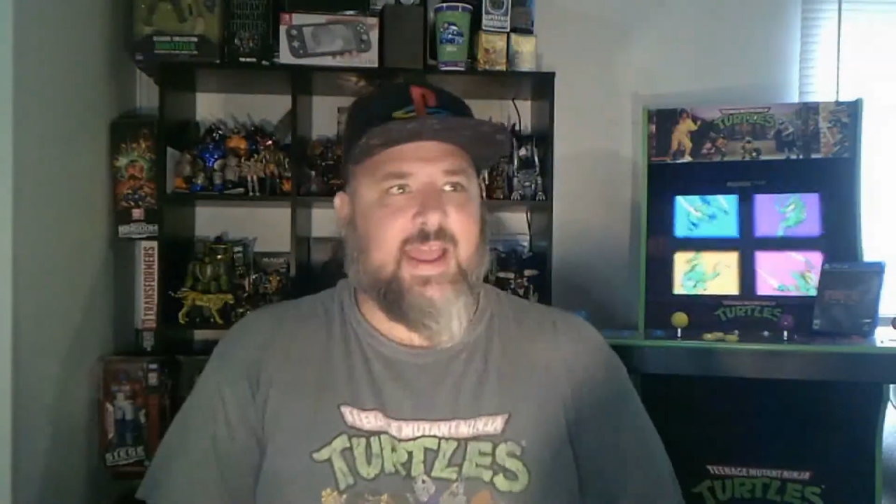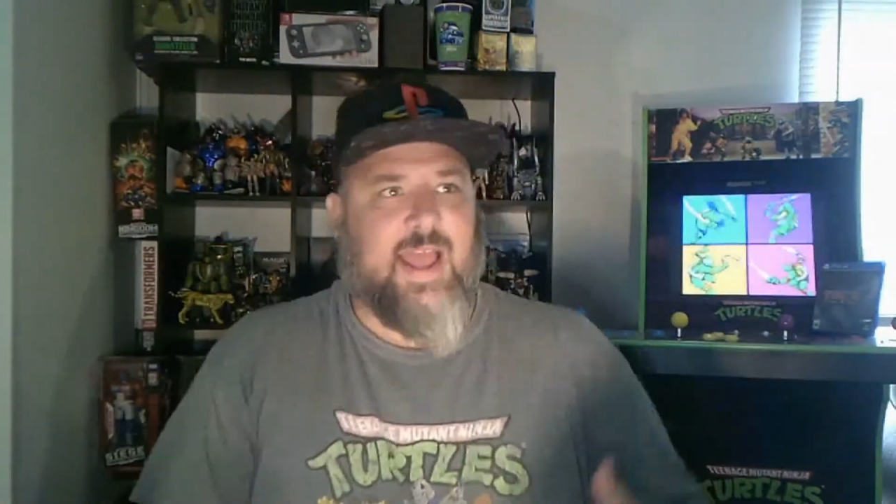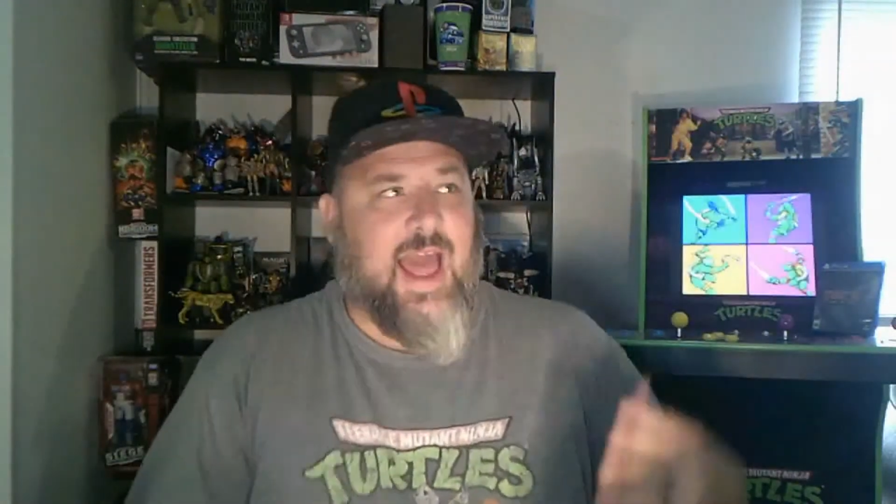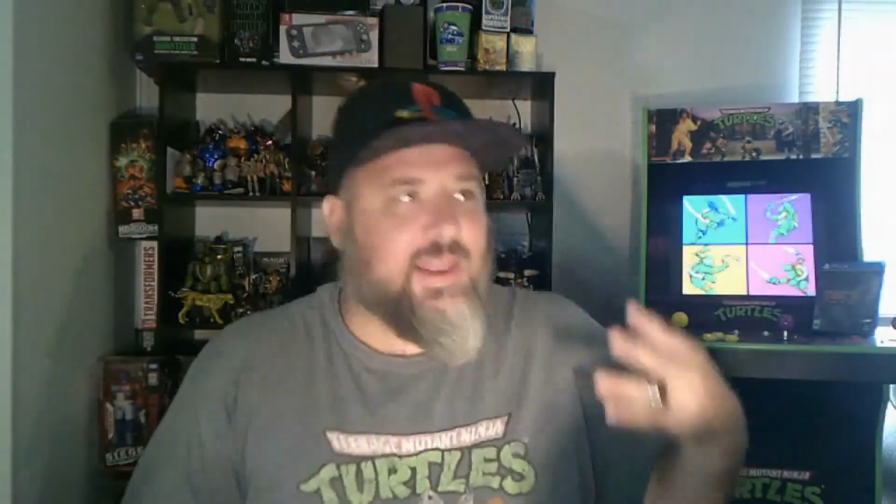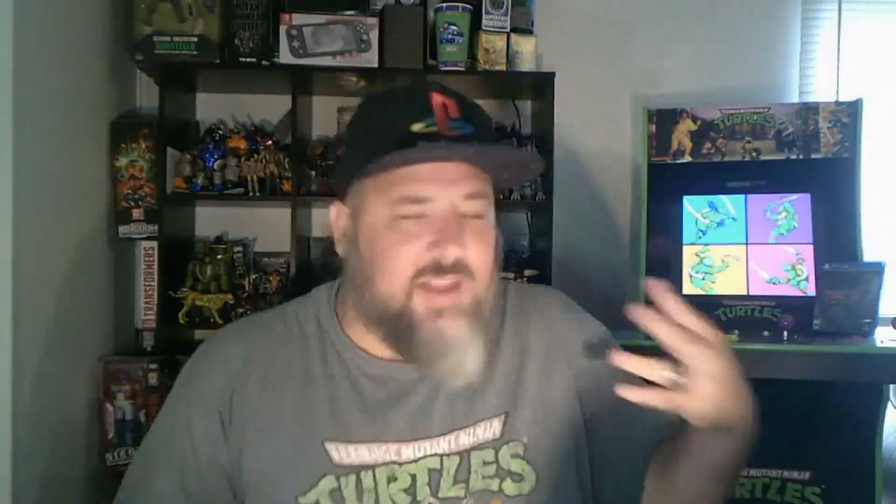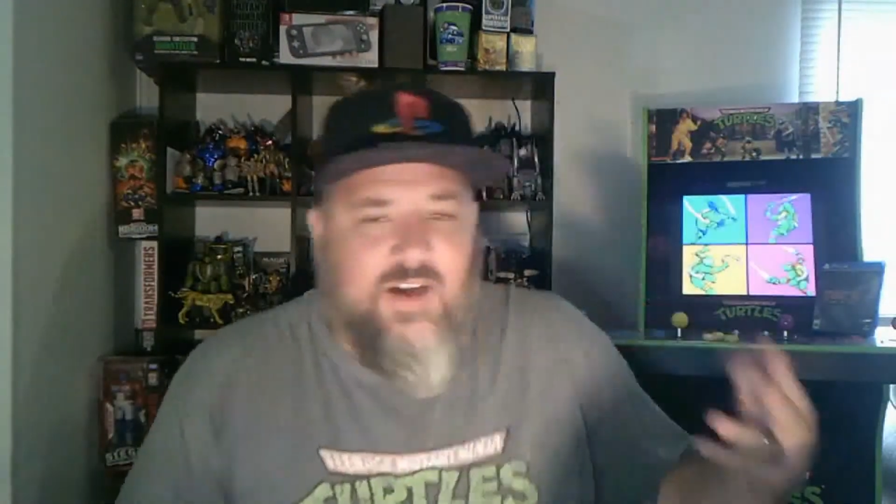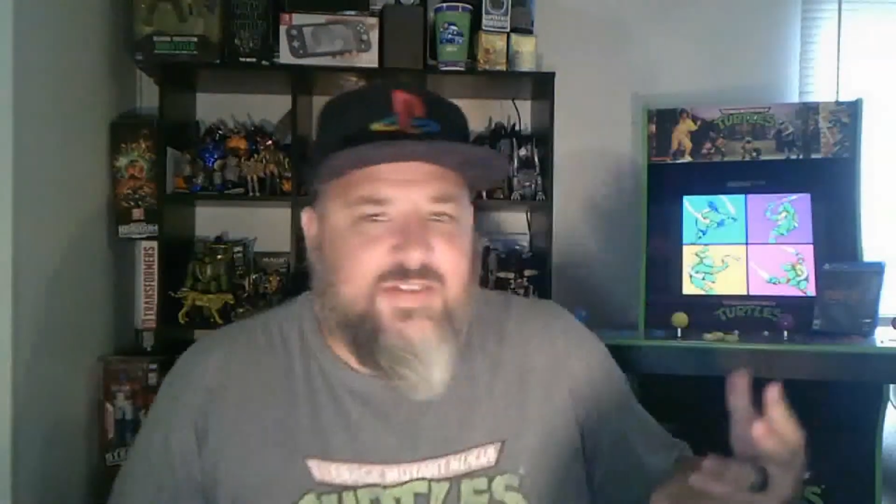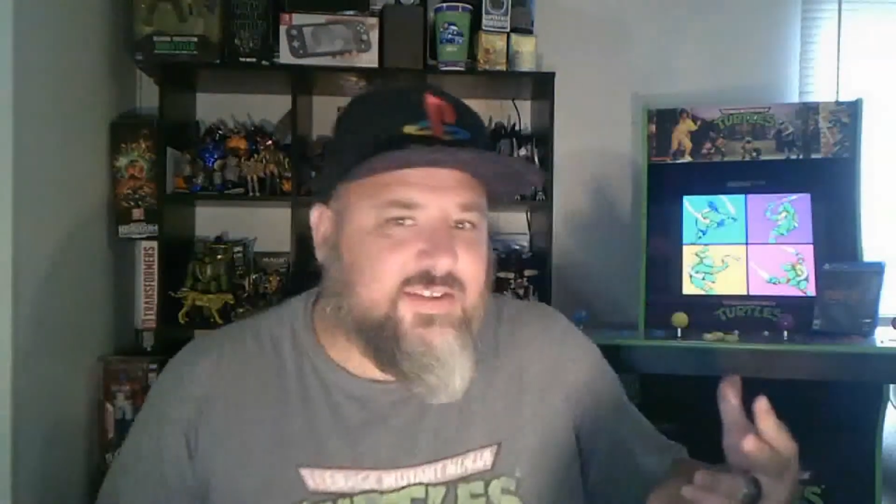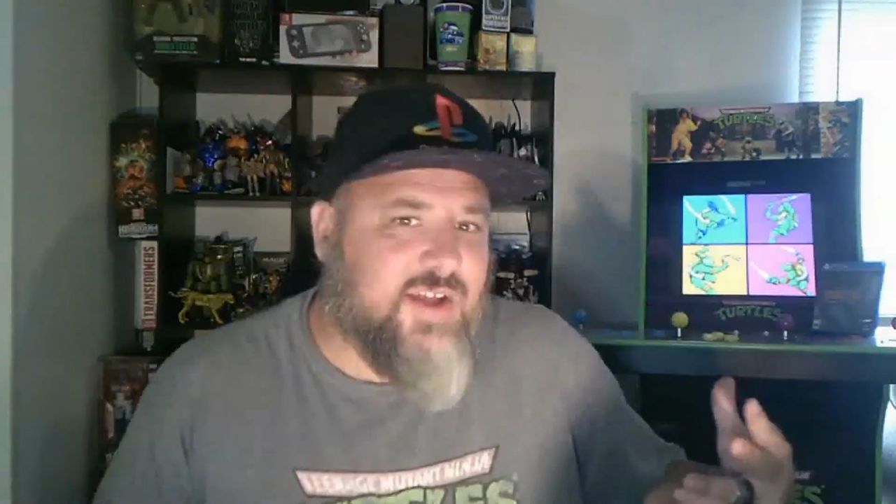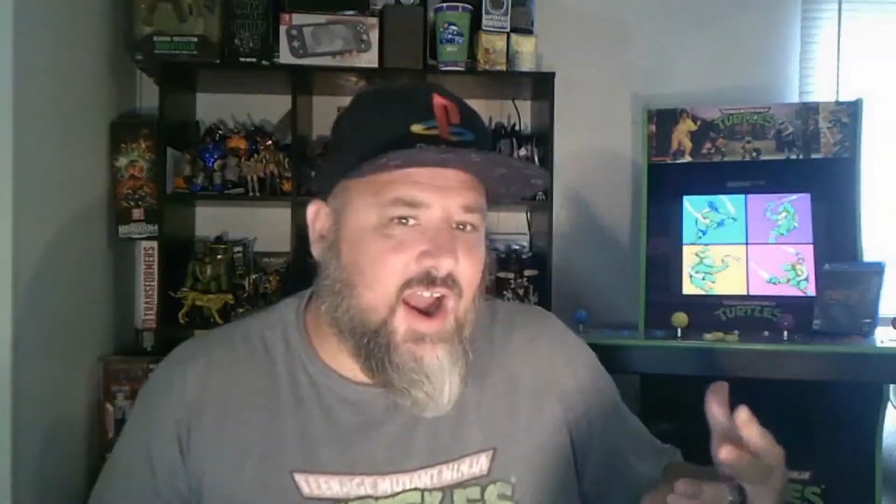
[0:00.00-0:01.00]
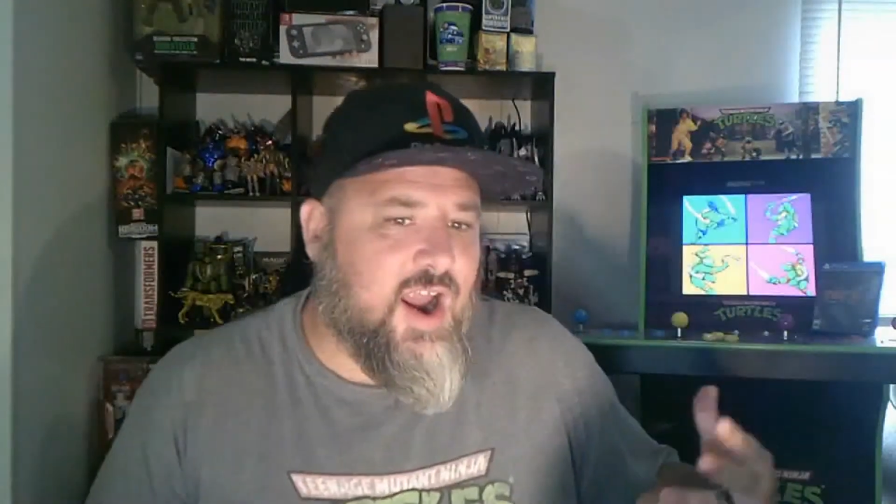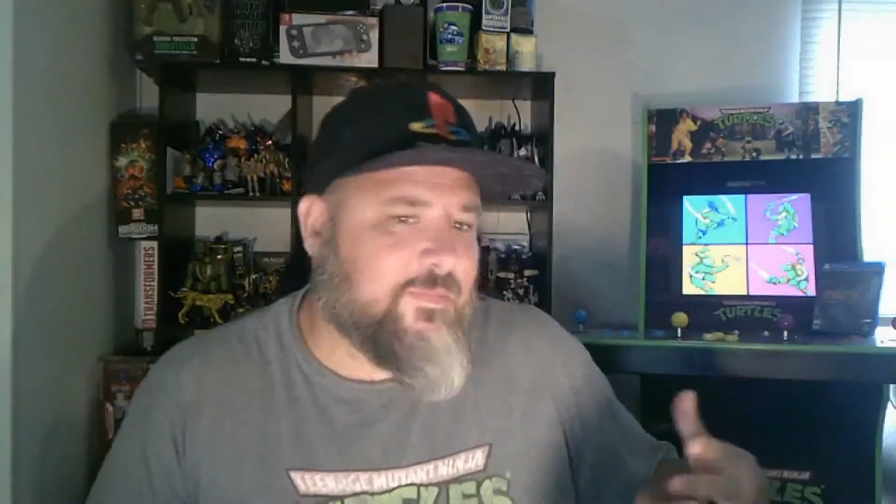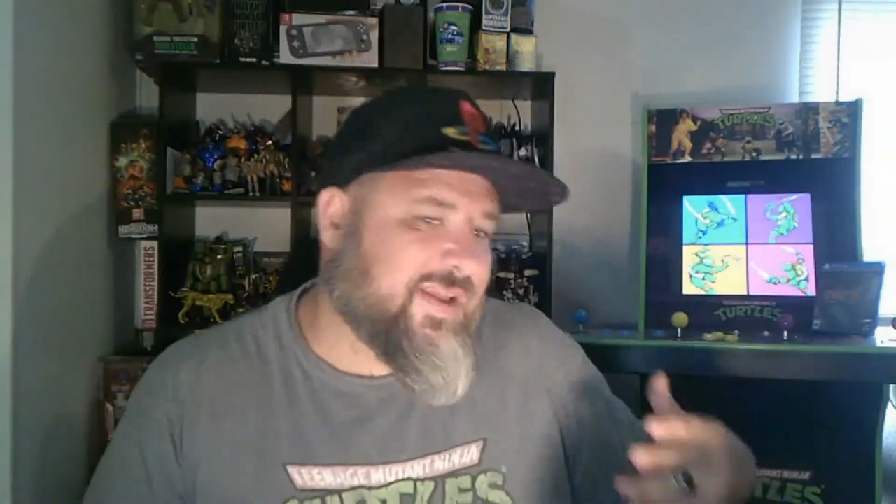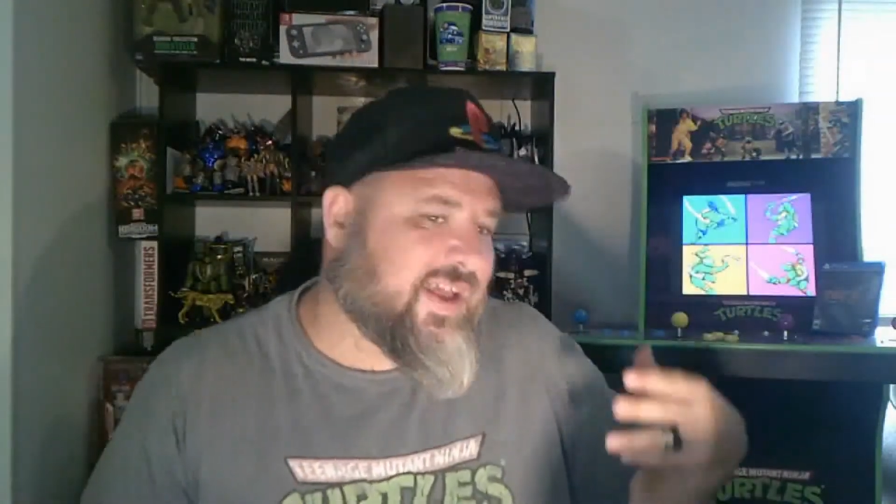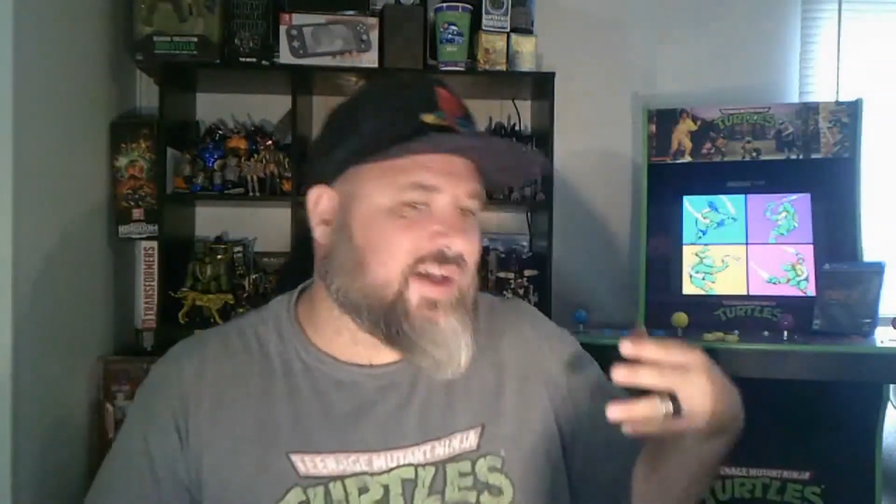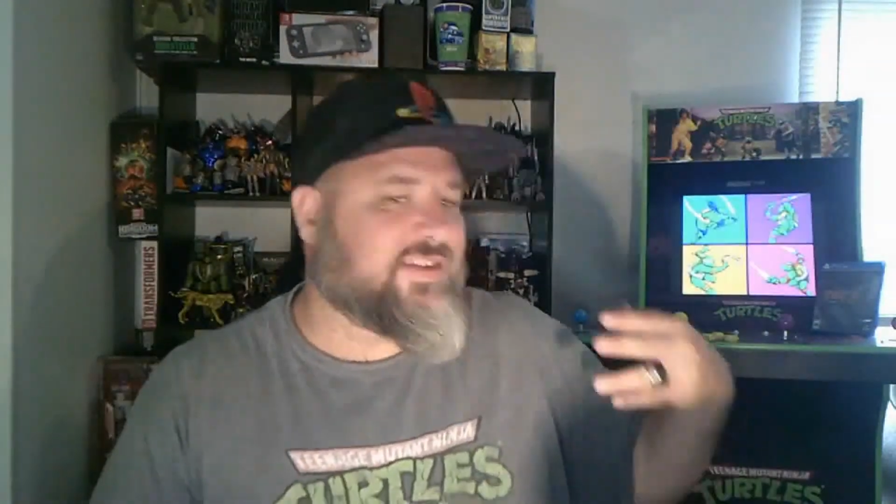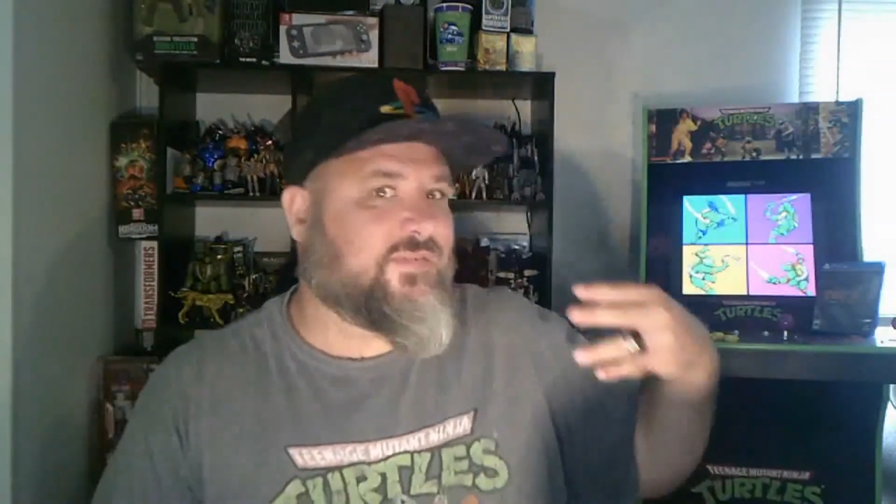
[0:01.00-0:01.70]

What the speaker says: I love this card because